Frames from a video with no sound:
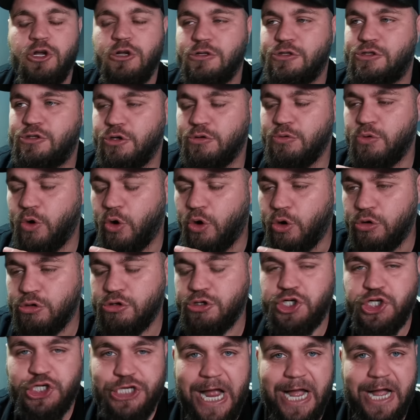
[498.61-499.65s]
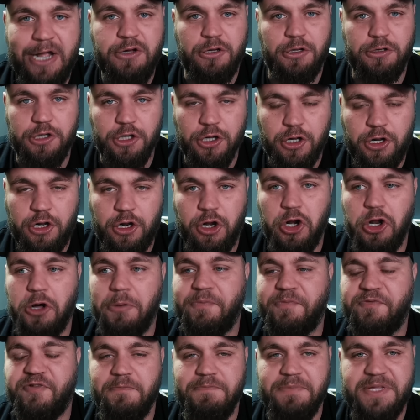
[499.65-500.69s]
to unshackle the club
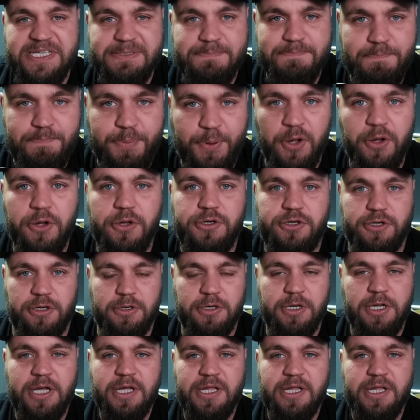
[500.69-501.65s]
from this burden